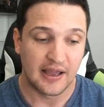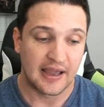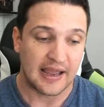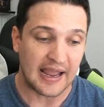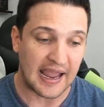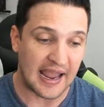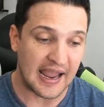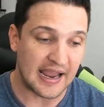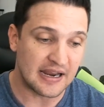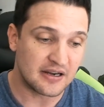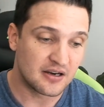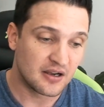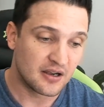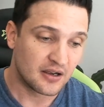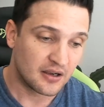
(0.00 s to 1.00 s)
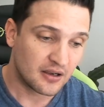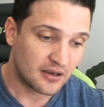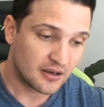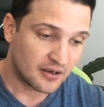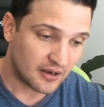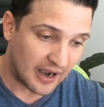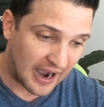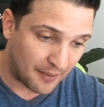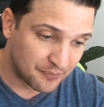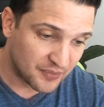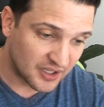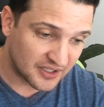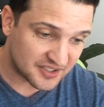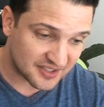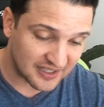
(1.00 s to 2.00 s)
And I'm
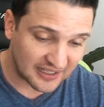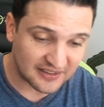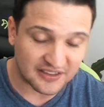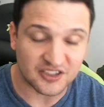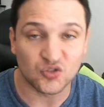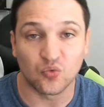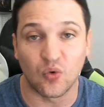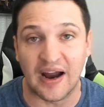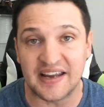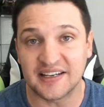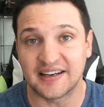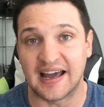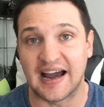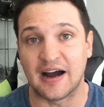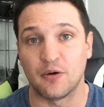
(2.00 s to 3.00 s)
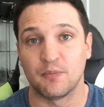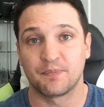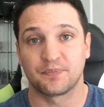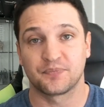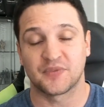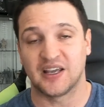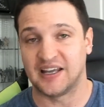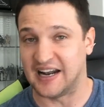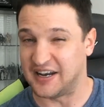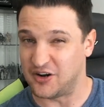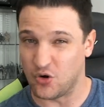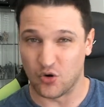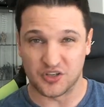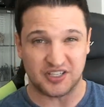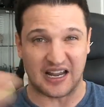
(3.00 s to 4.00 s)
going to state this right now. And I
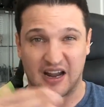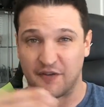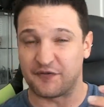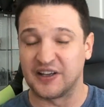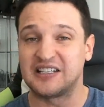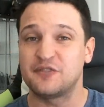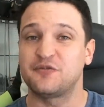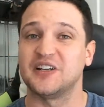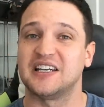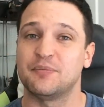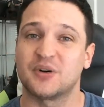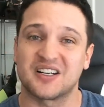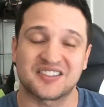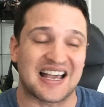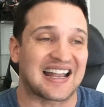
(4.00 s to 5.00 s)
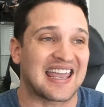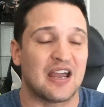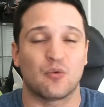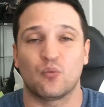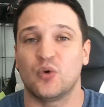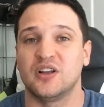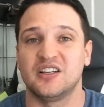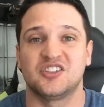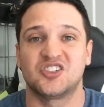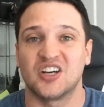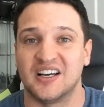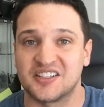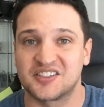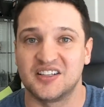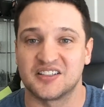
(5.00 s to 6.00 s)
know it's like a 50-50 because I can't really
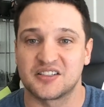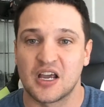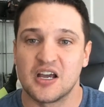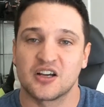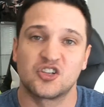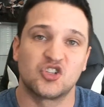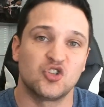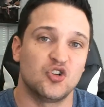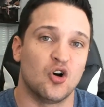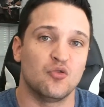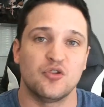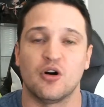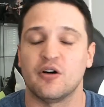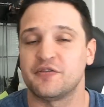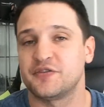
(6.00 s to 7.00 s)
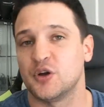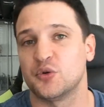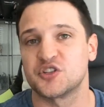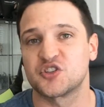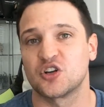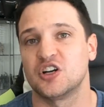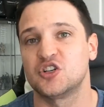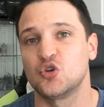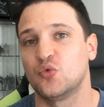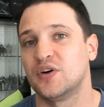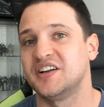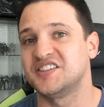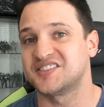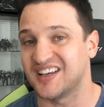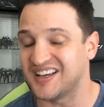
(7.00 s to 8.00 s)
judge this because you don't know if Fury's going to do what
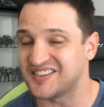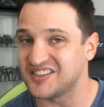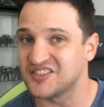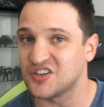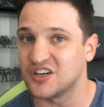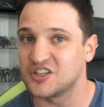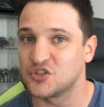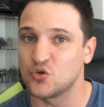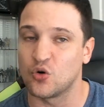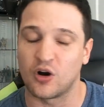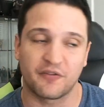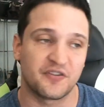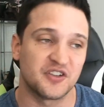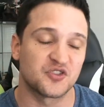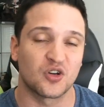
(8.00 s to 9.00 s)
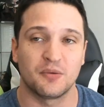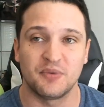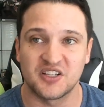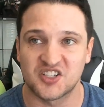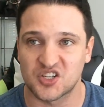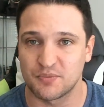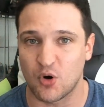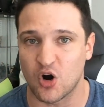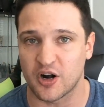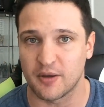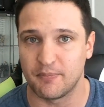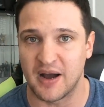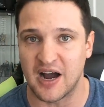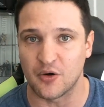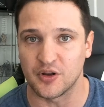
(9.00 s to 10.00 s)
he says he's going to do or if he's going to be smart
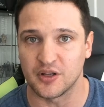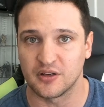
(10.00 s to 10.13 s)
about